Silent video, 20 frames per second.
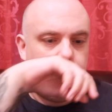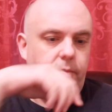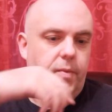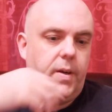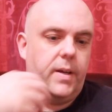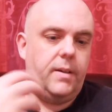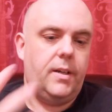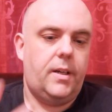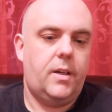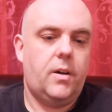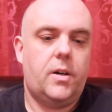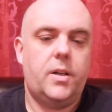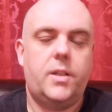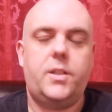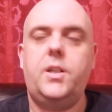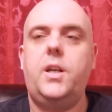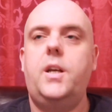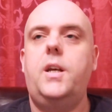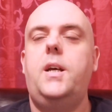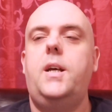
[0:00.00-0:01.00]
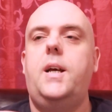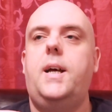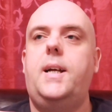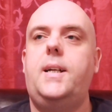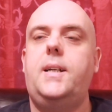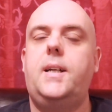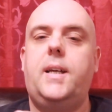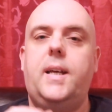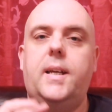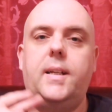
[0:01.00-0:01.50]
Very nice,
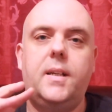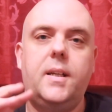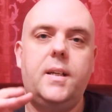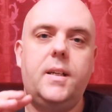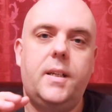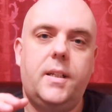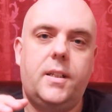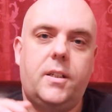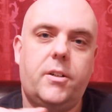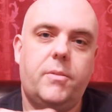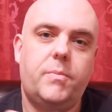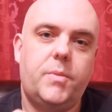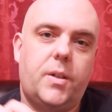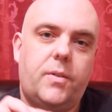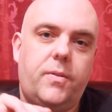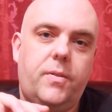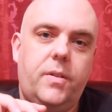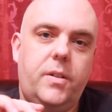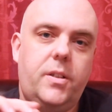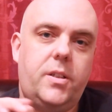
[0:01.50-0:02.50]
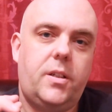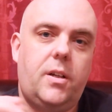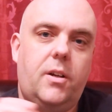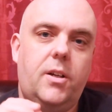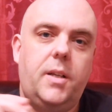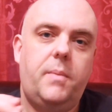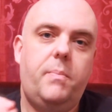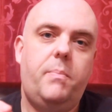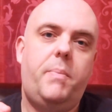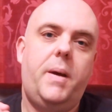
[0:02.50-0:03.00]
and again it comes off
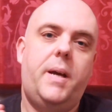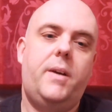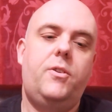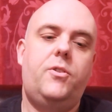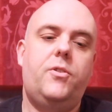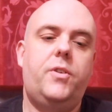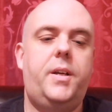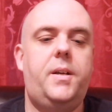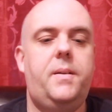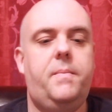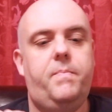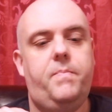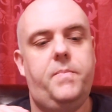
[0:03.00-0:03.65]
slightly powdery,